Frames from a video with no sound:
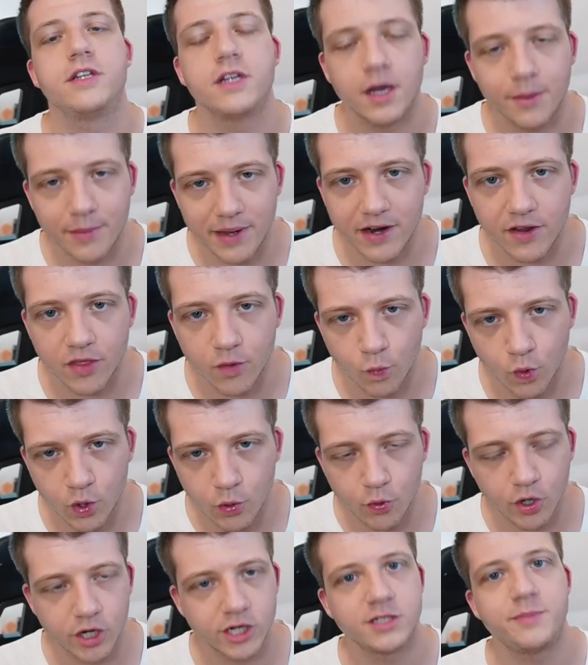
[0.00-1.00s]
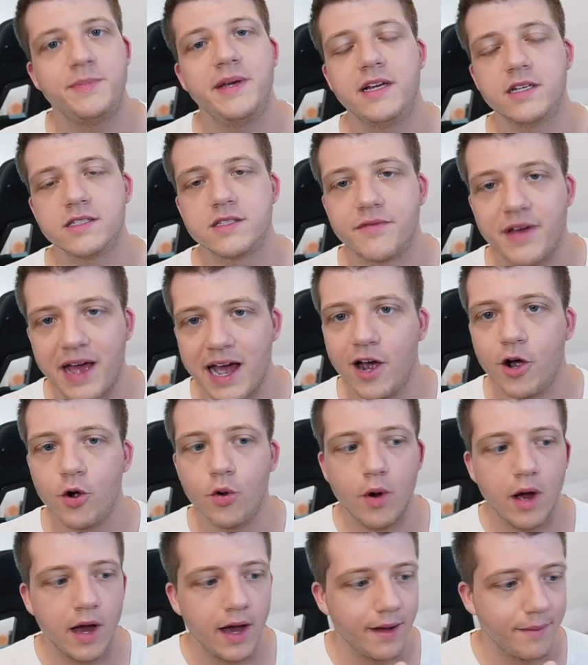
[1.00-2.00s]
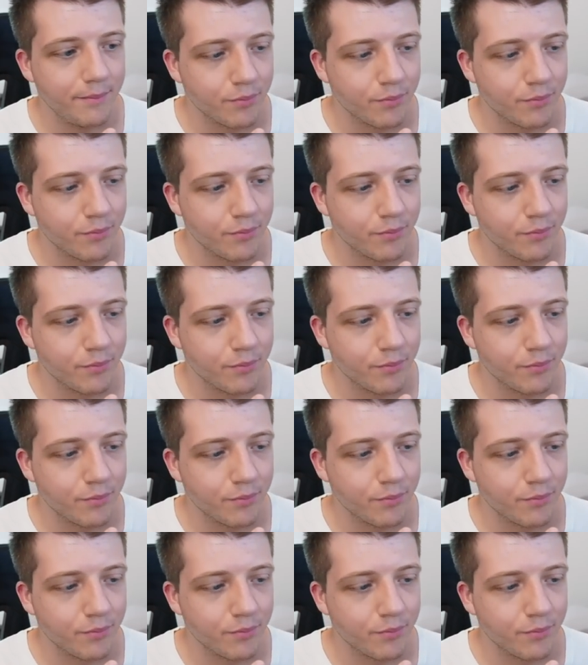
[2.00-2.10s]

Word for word: to come out of the woodworks because of how uh,